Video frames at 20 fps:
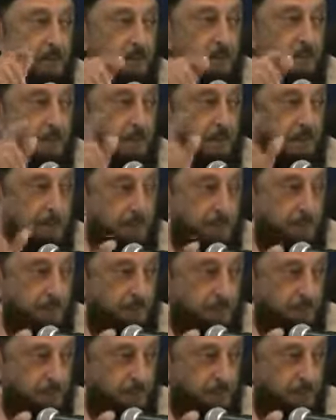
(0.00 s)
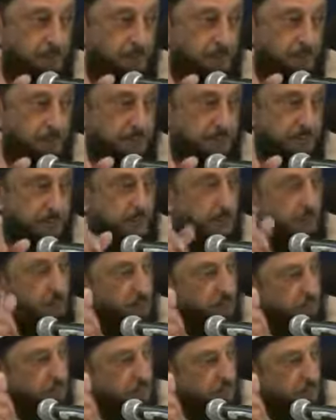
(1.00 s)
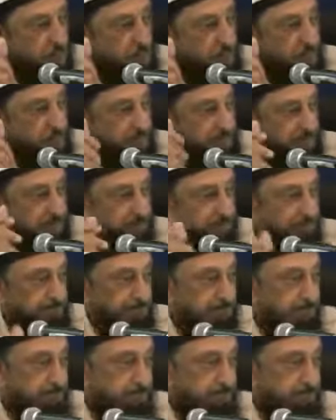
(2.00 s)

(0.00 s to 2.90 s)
to come out to Dajjal would be women.